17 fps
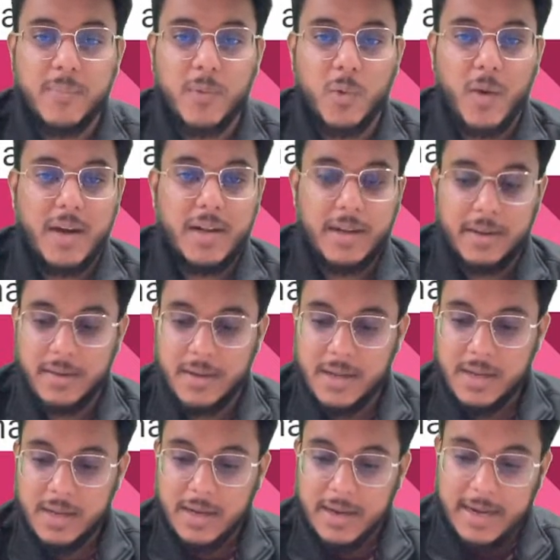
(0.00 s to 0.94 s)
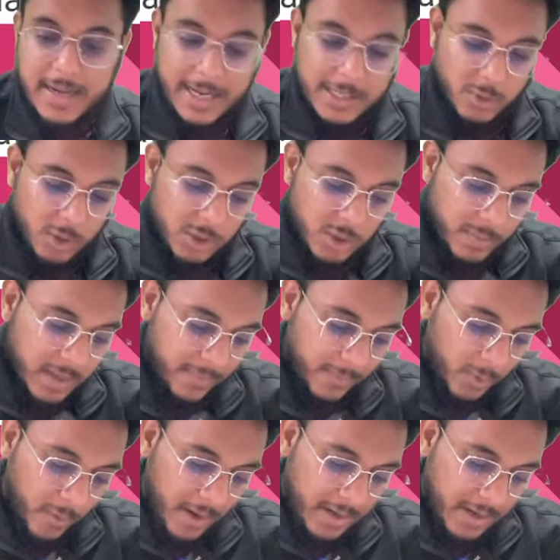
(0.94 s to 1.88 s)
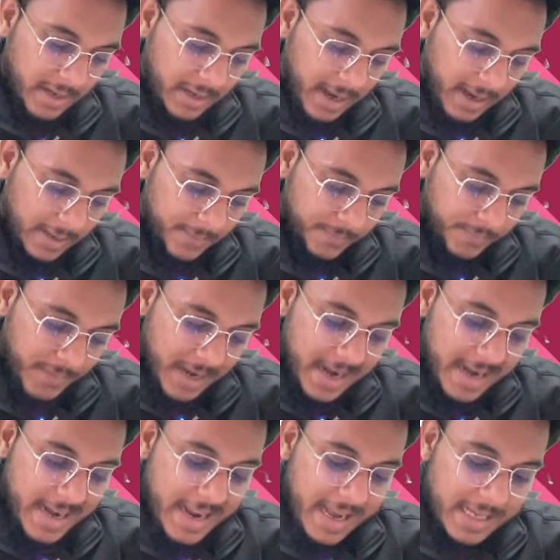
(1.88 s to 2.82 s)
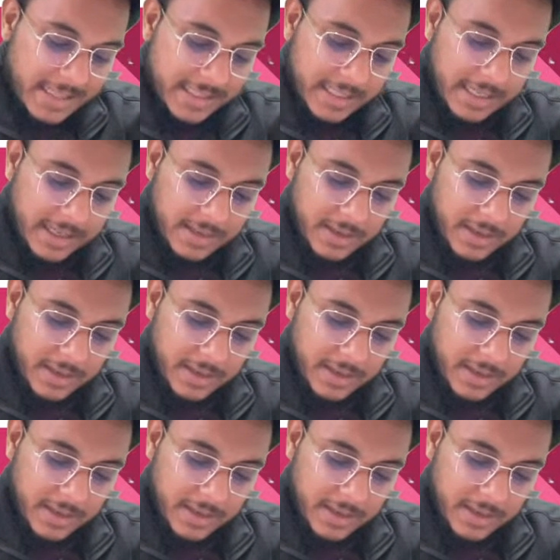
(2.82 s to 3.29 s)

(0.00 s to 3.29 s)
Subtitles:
provided that India has